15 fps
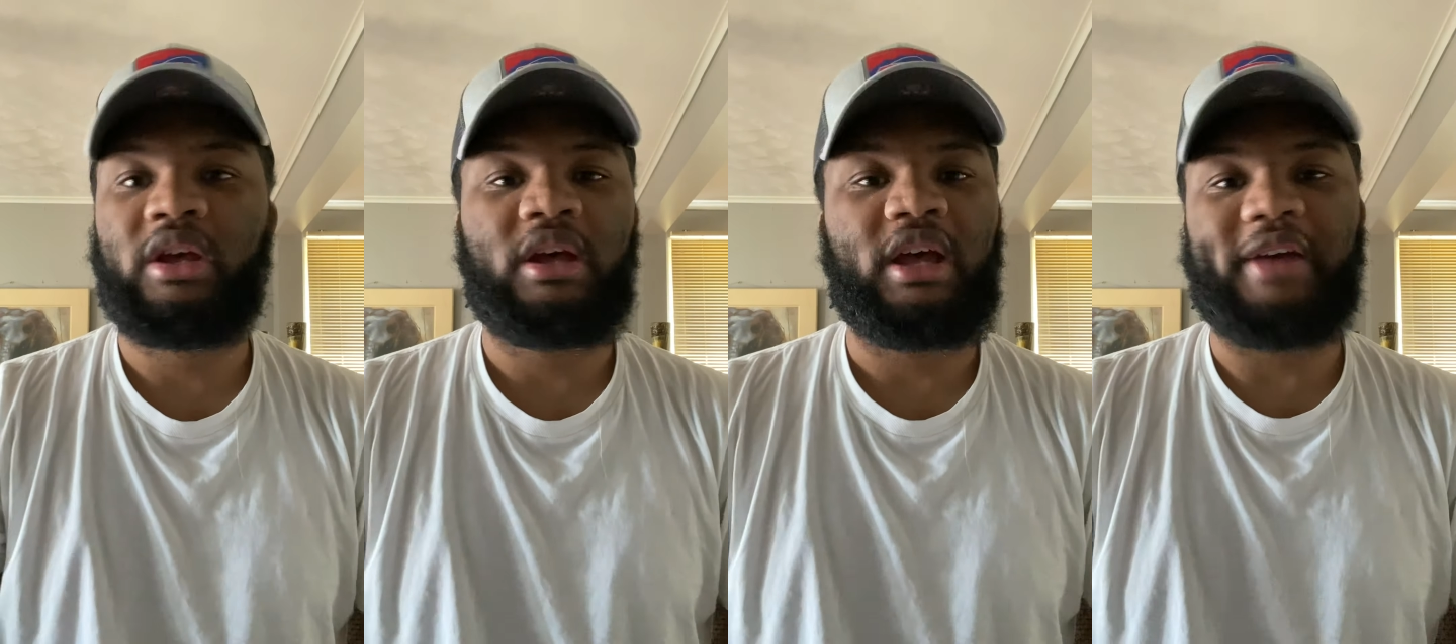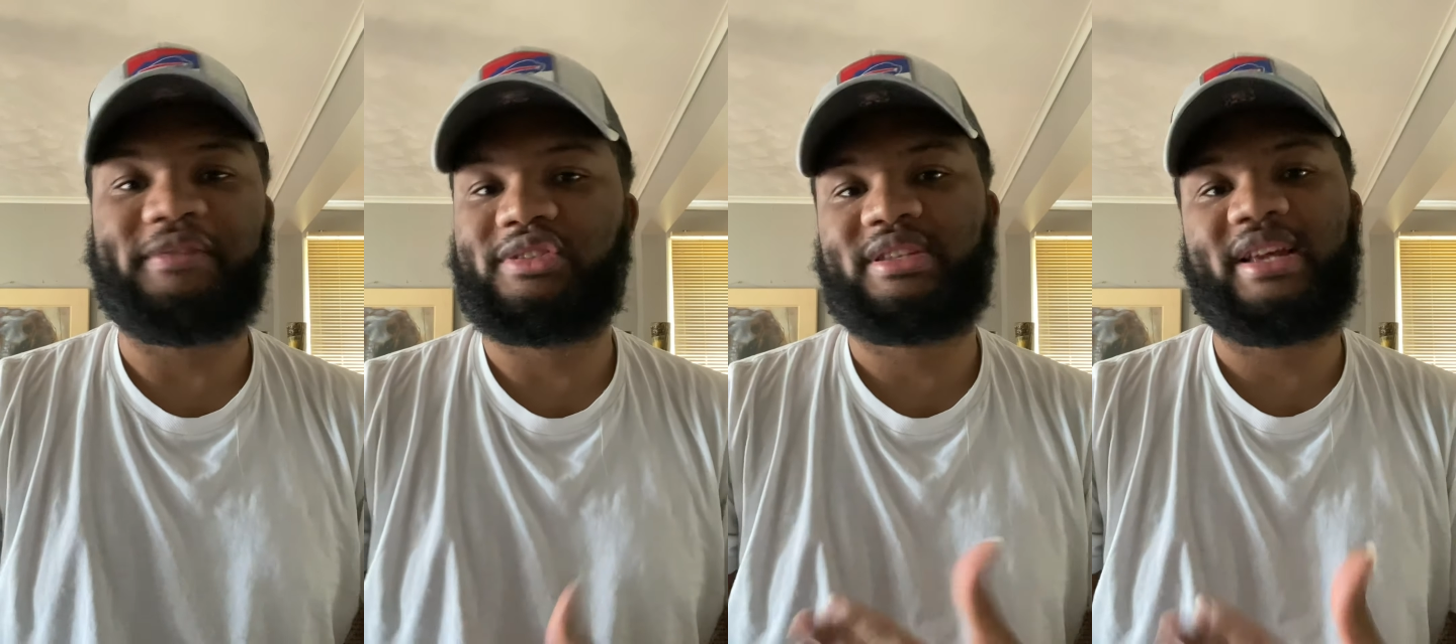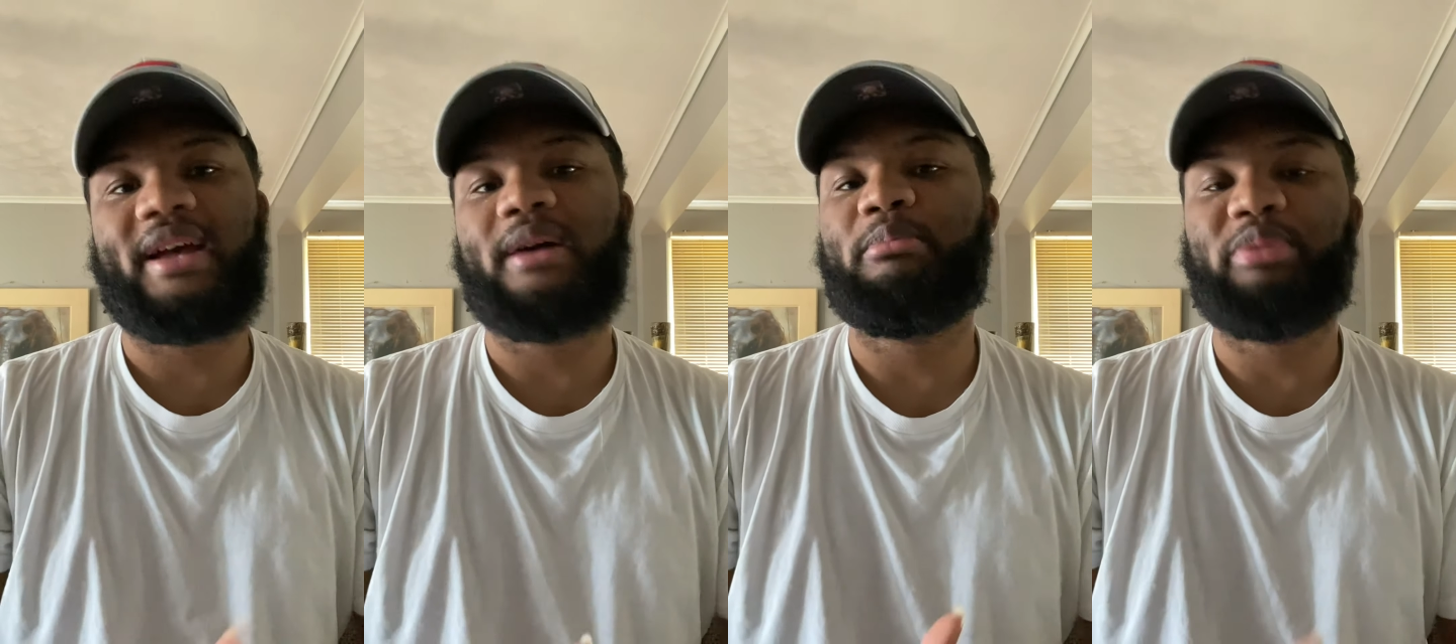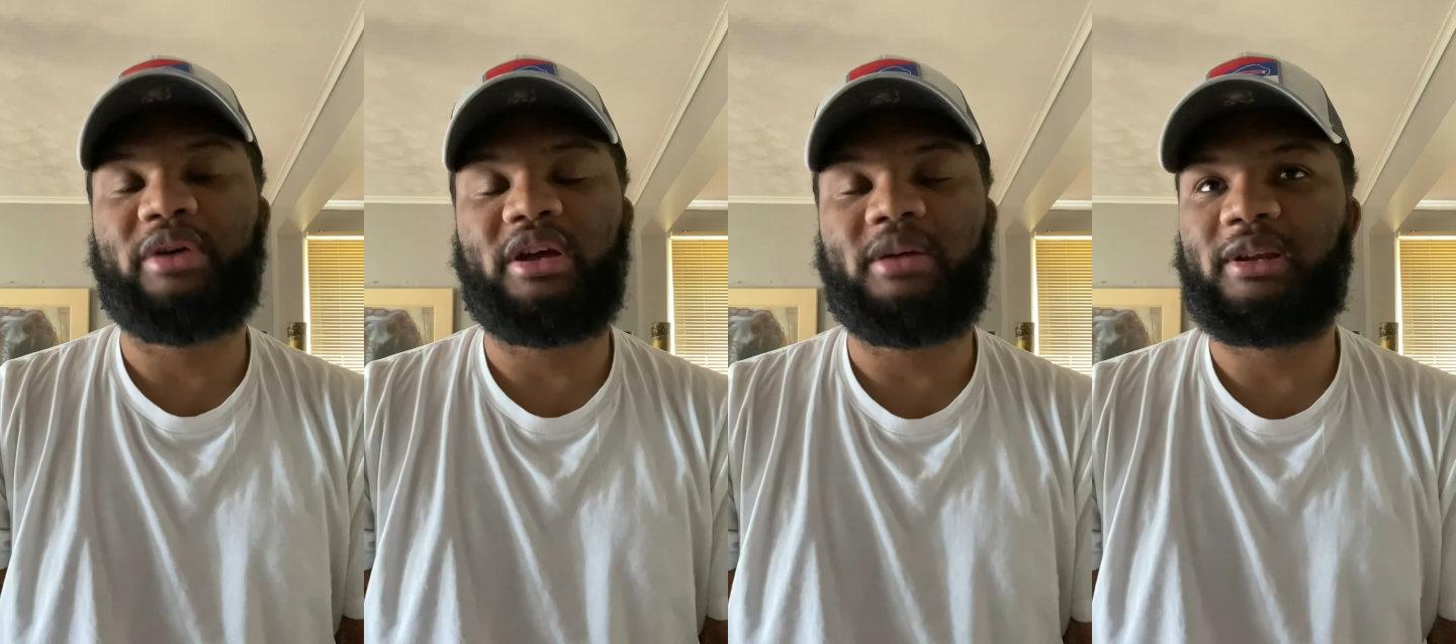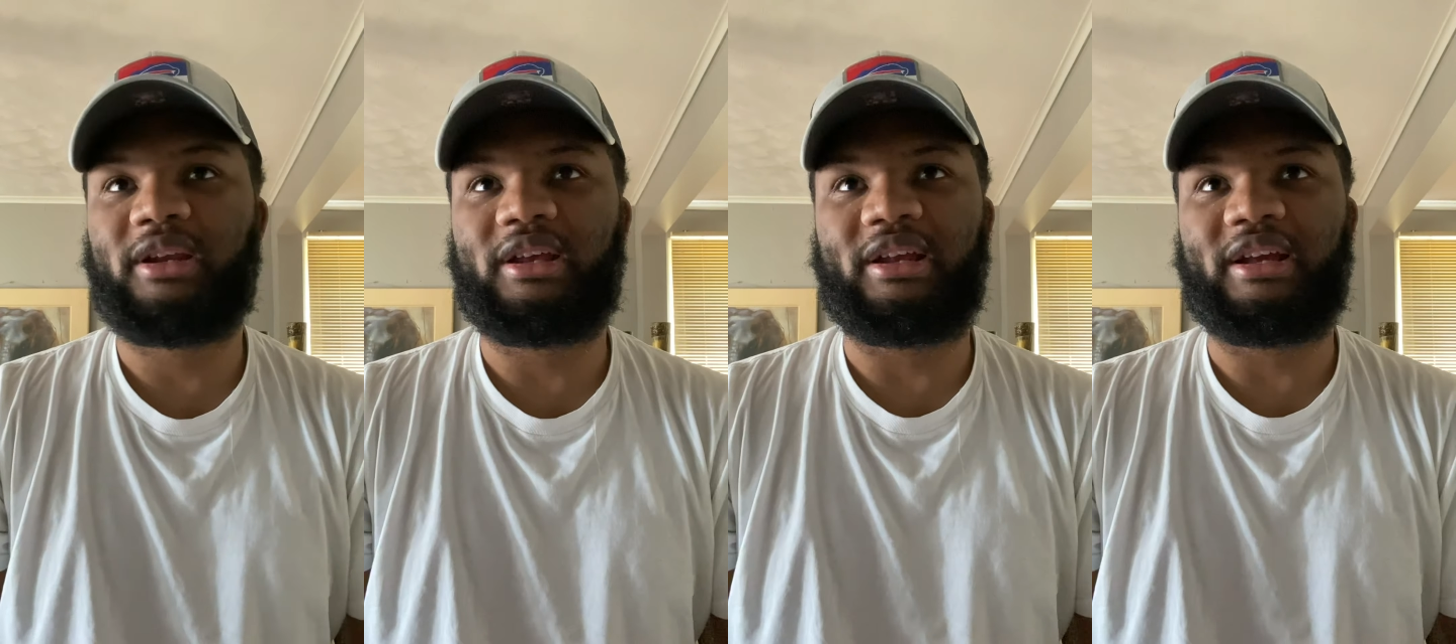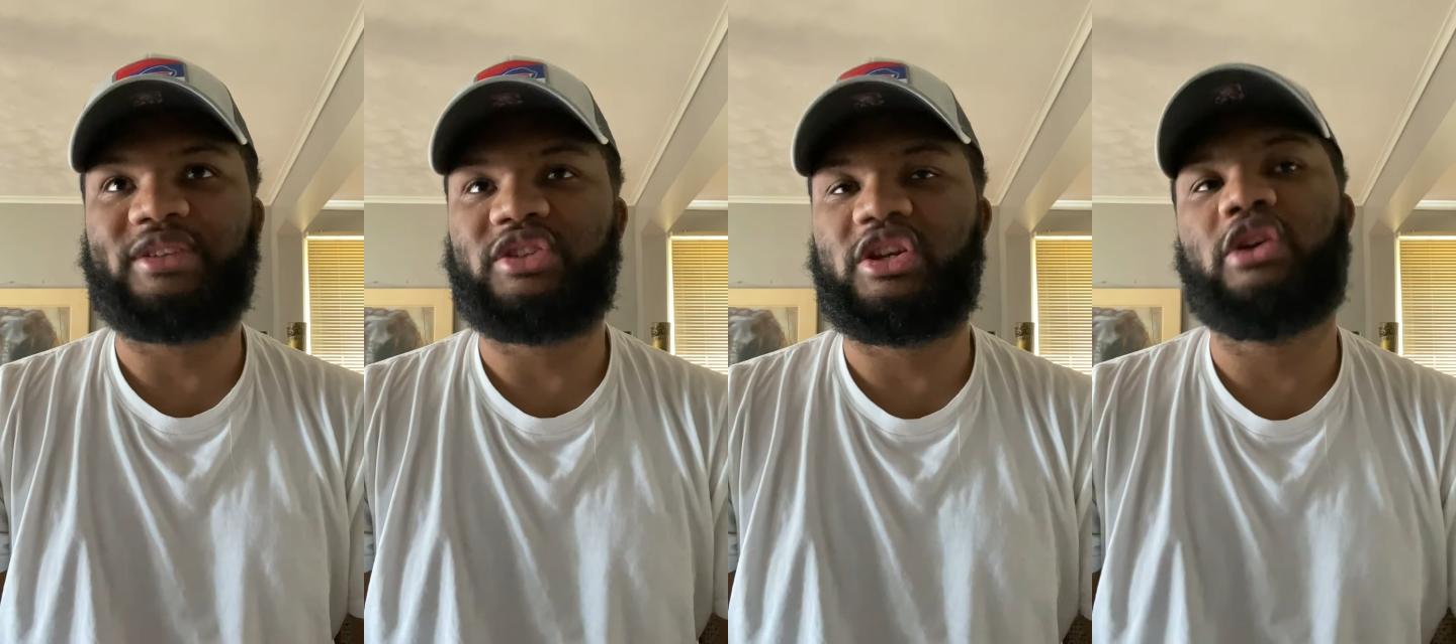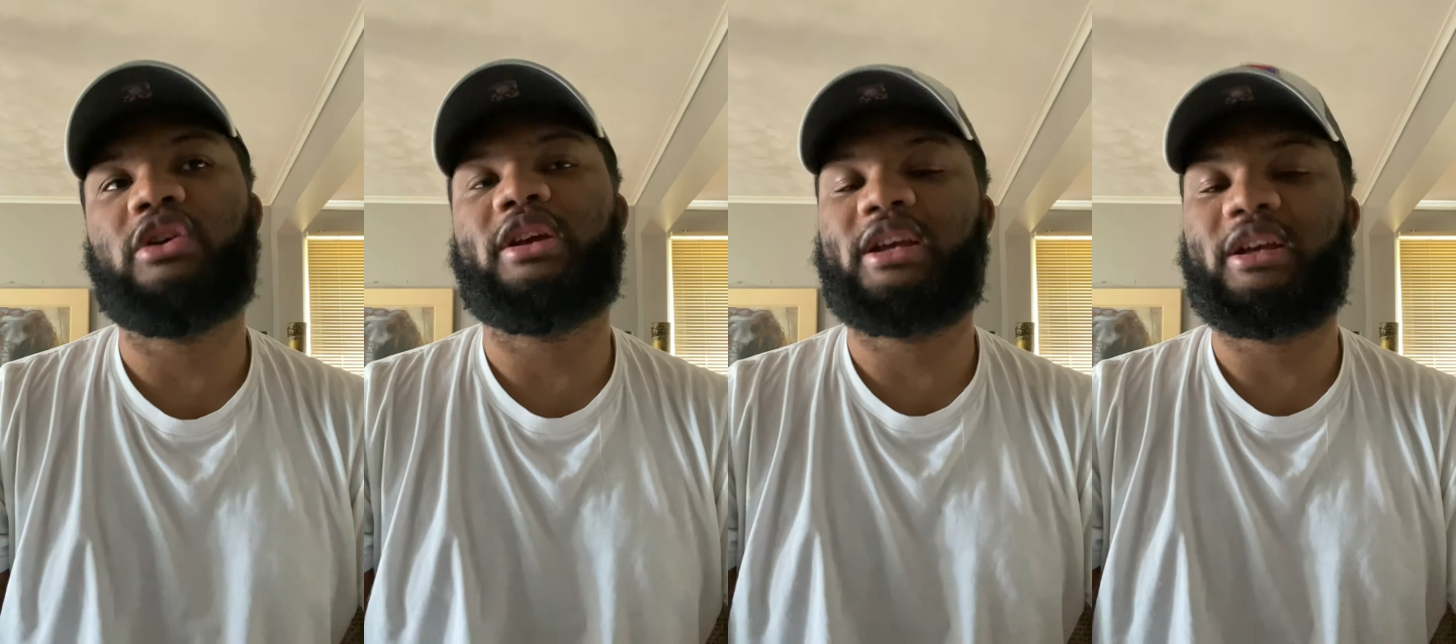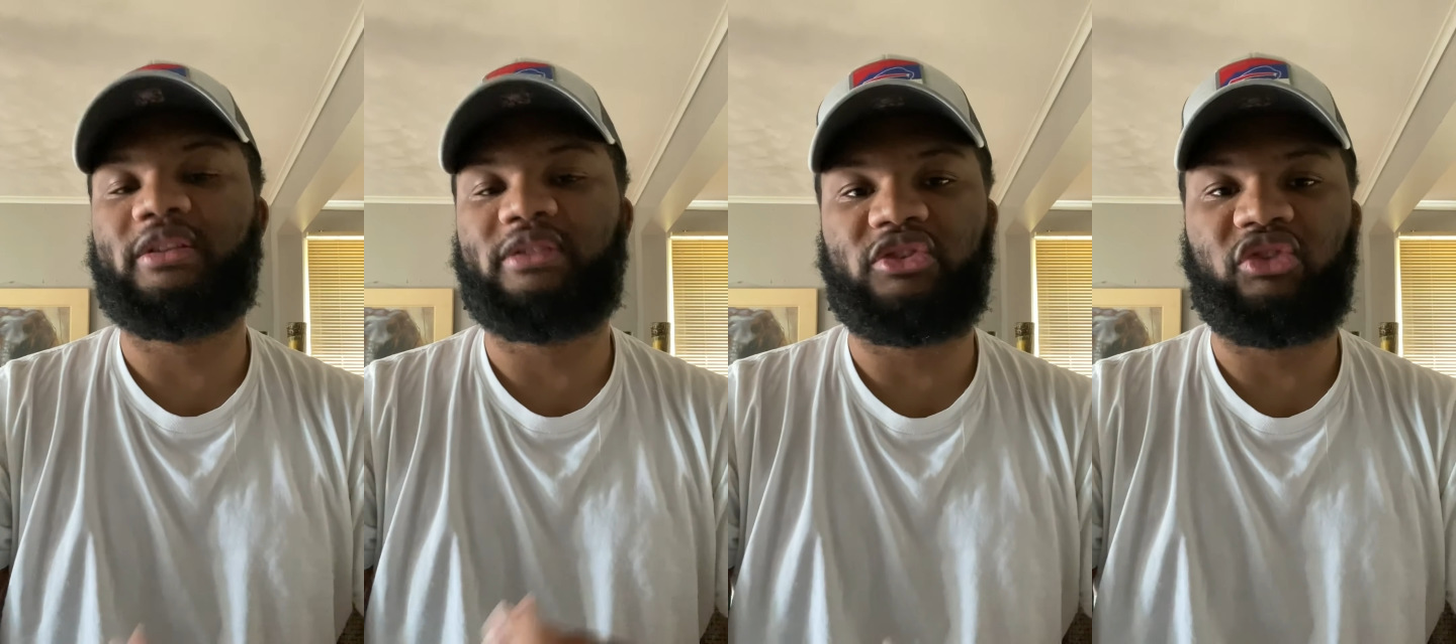If Sam Pittman can continue to
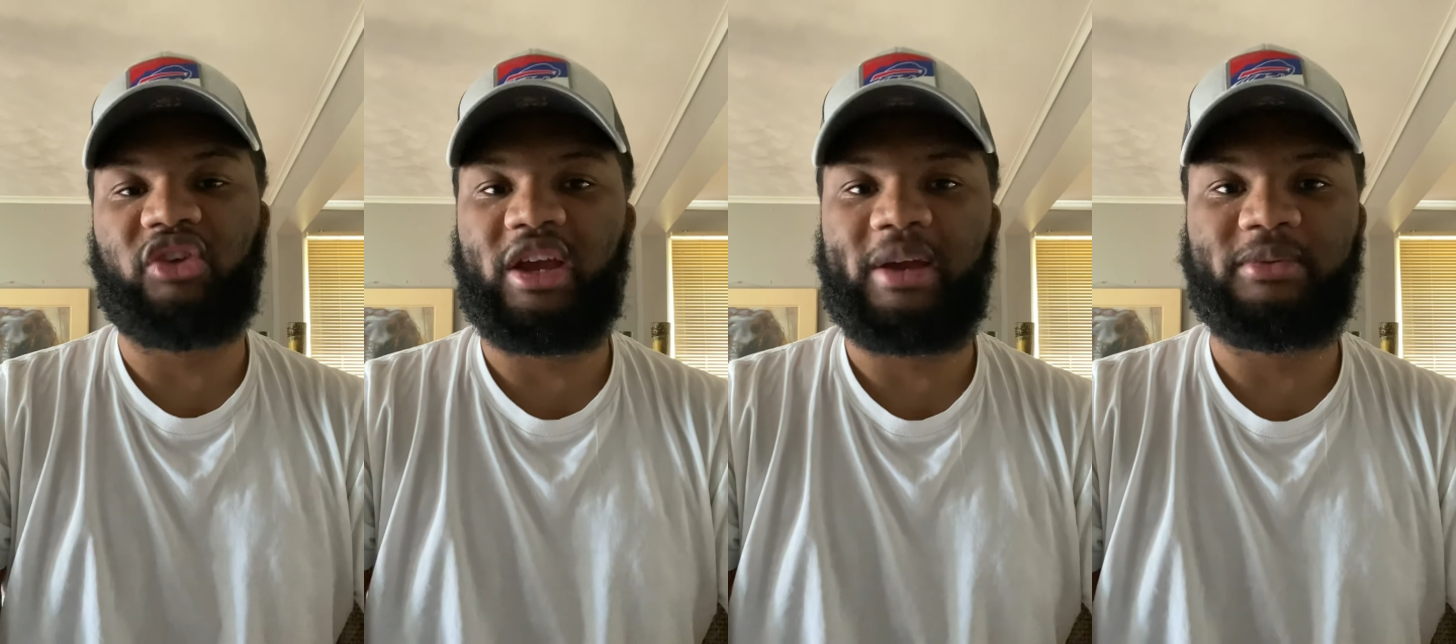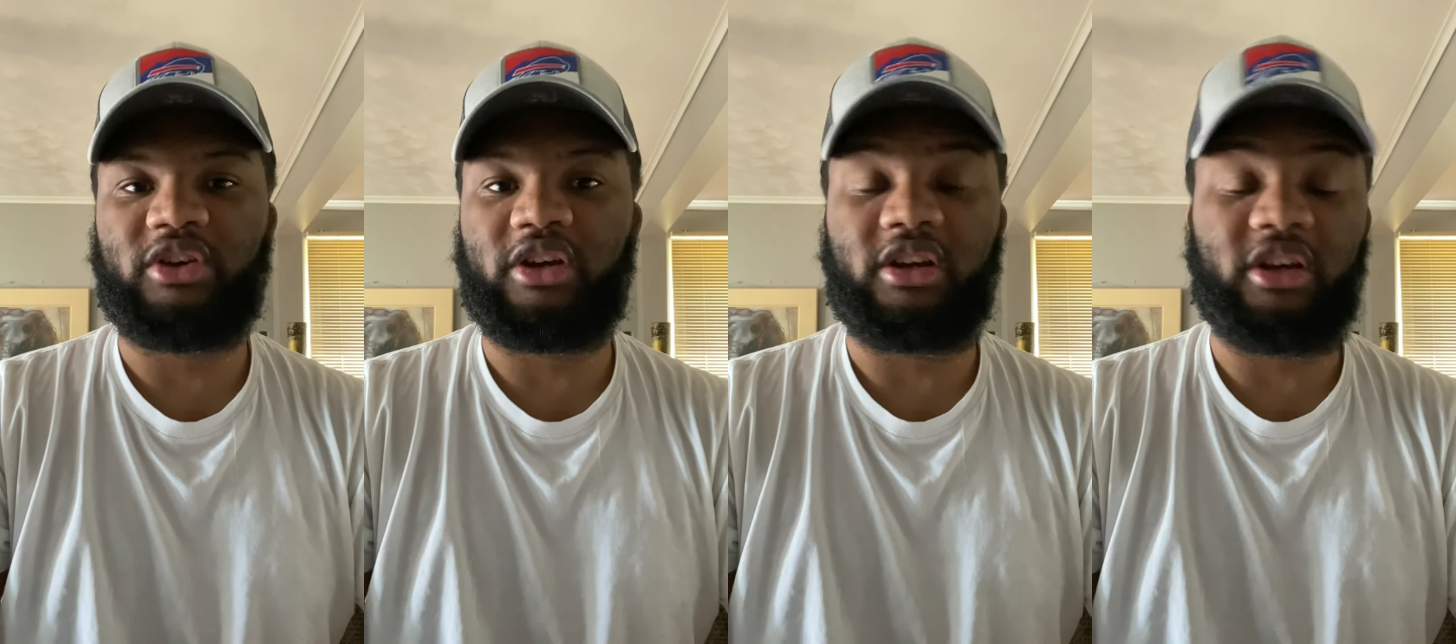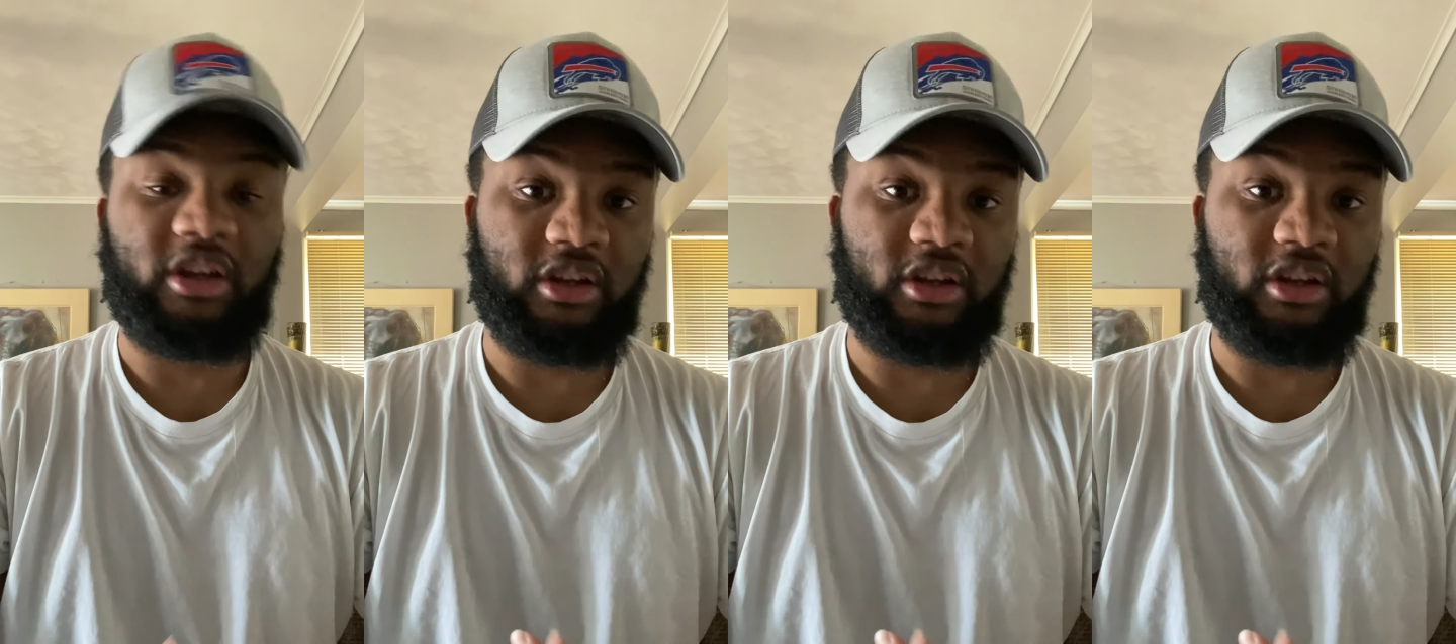get this team to,